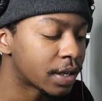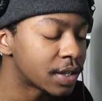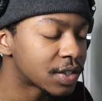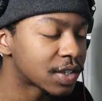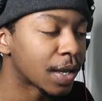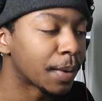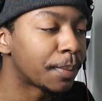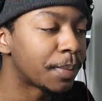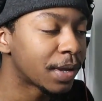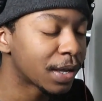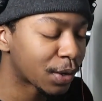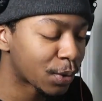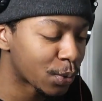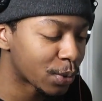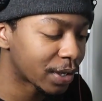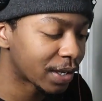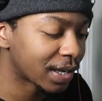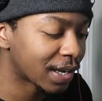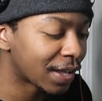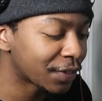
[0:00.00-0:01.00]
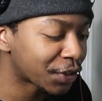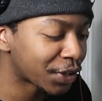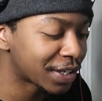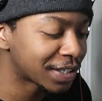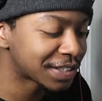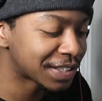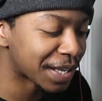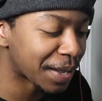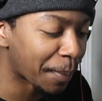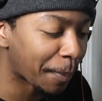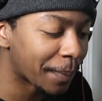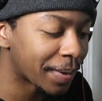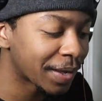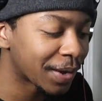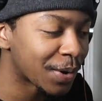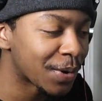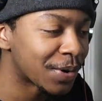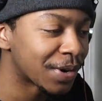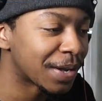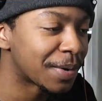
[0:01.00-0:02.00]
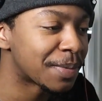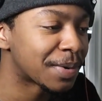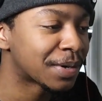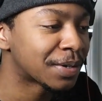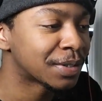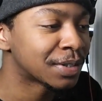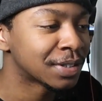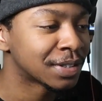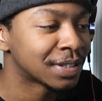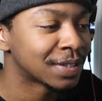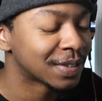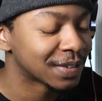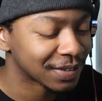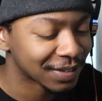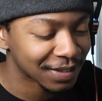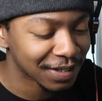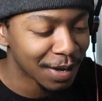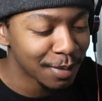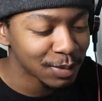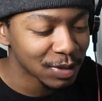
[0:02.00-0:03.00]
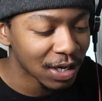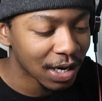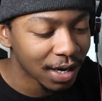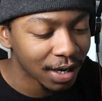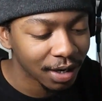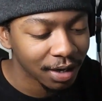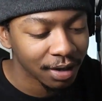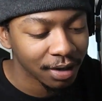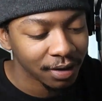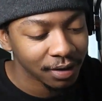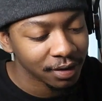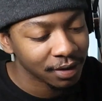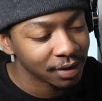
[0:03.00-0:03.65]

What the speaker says: Oh, he said Bitcoin. I thought he said Bitcoin, bro. Well, I'm tired.